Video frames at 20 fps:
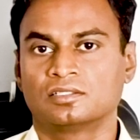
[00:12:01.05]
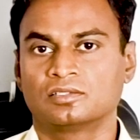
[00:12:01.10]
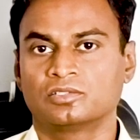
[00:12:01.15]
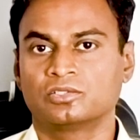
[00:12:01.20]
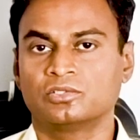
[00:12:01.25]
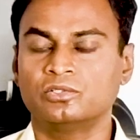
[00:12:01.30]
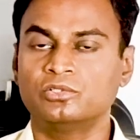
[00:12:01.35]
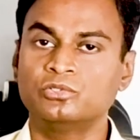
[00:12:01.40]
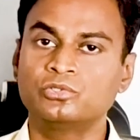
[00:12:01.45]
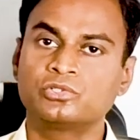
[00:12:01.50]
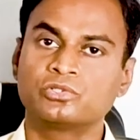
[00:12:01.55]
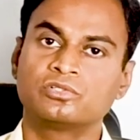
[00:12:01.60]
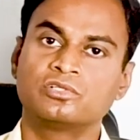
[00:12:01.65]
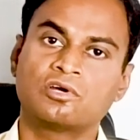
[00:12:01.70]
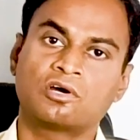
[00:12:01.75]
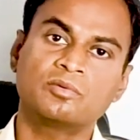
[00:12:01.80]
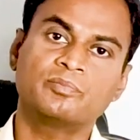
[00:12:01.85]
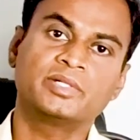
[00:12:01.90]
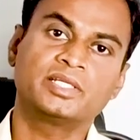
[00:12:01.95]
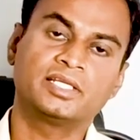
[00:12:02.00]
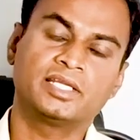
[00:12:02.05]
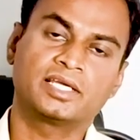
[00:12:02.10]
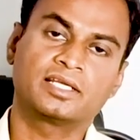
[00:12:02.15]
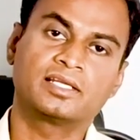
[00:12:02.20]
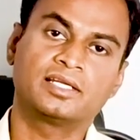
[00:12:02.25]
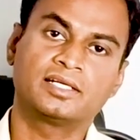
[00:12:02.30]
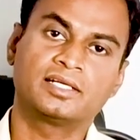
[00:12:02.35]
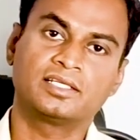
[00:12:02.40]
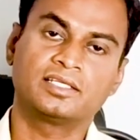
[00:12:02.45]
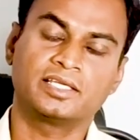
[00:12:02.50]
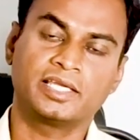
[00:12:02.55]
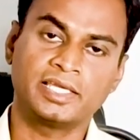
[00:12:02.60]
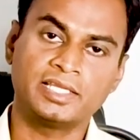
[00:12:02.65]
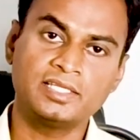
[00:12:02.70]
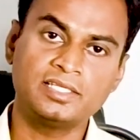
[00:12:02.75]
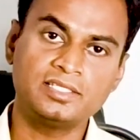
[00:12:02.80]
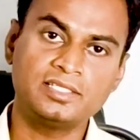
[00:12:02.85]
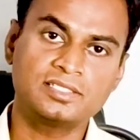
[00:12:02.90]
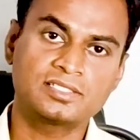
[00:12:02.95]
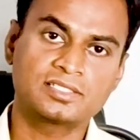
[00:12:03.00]
you should not be neglecting
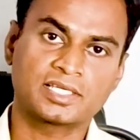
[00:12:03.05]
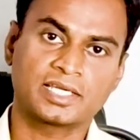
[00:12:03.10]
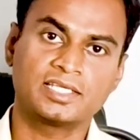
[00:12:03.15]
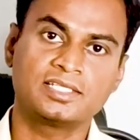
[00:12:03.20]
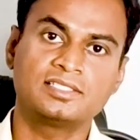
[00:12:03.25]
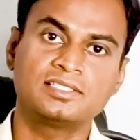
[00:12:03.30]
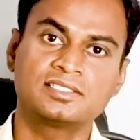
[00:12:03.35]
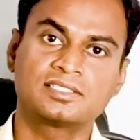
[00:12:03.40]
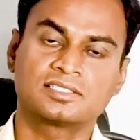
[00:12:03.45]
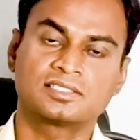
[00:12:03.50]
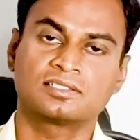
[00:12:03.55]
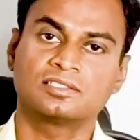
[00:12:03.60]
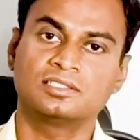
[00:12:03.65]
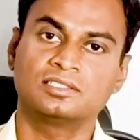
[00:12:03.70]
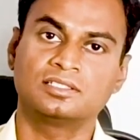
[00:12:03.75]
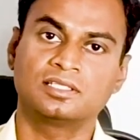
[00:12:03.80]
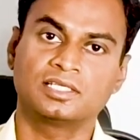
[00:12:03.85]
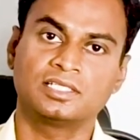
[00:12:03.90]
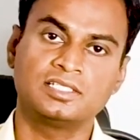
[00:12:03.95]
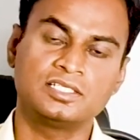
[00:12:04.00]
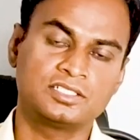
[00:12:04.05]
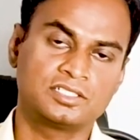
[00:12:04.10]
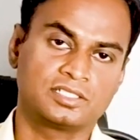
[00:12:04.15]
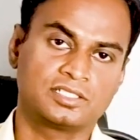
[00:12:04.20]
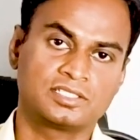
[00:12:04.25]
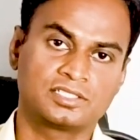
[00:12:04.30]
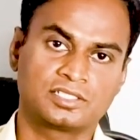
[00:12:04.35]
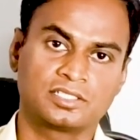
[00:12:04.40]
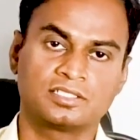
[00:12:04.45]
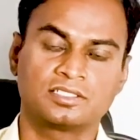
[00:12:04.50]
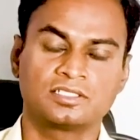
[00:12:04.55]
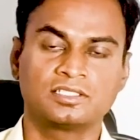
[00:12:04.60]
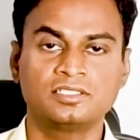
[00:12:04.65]
any signs in the initial stage.